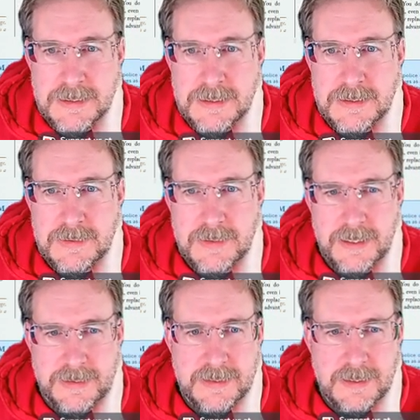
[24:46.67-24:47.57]

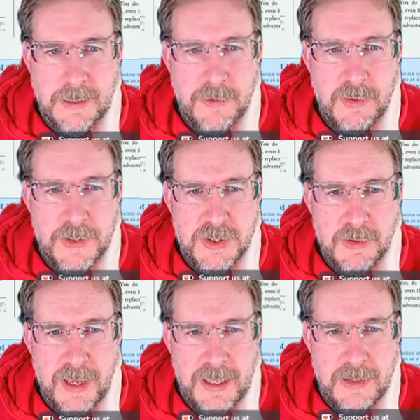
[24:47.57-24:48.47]
Right. I'm not quite sure
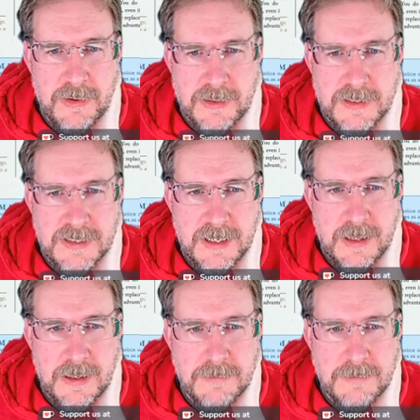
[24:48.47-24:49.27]
what the icon does either.